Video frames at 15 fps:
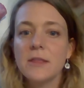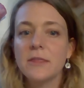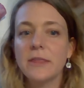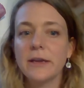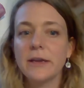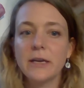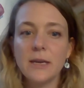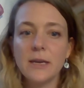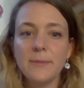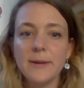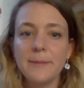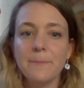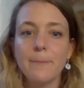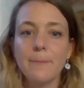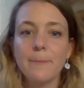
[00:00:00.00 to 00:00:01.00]
they're going to
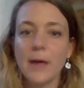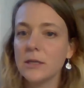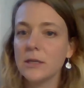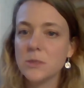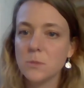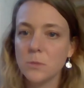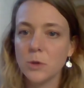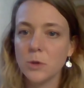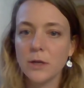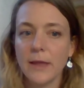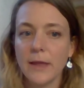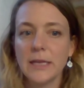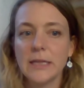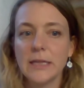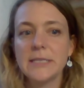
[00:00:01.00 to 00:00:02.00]
be much more
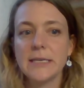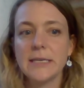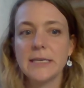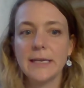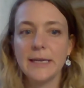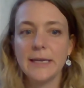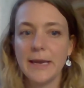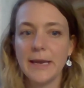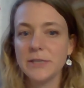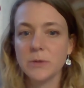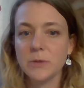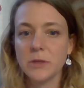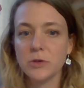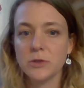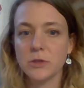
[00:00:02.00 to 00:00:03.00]
likely to engage
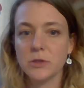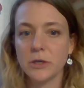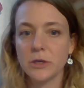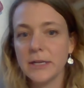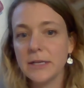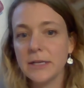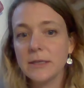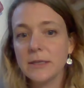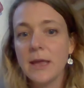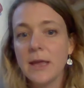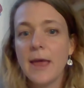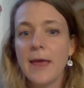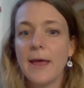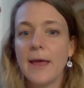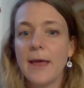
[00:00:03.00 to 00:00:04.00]
with those learning
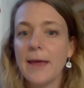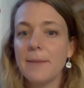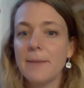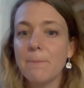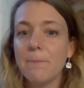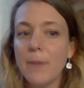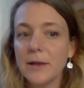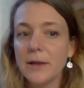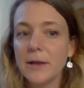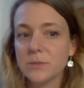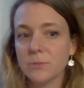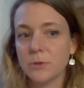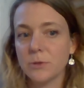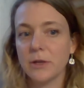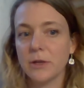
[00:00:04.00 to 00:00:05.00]
and much
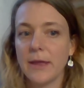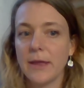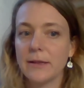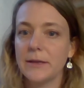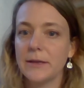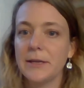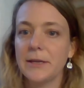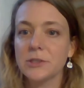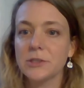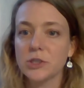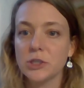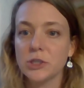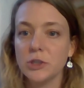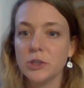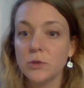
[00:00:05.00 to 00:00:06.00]
more likely
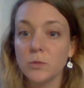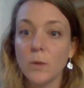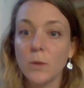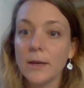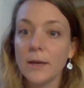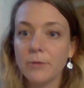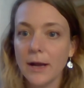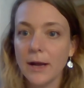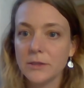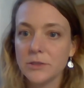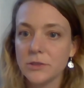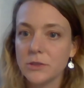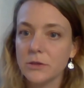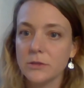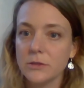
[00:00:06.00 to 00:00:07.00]
to want to
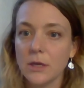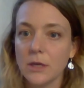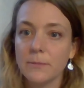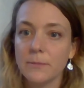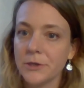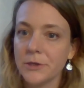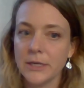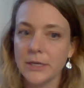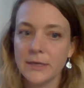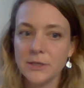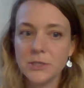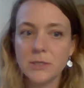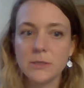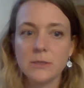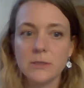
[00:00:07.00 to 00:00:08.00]
practice those emerging
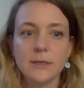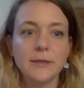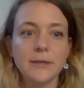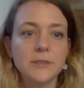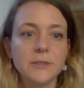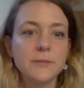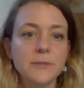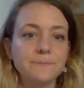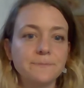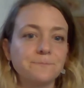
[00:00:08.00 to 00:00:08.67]
addition skills.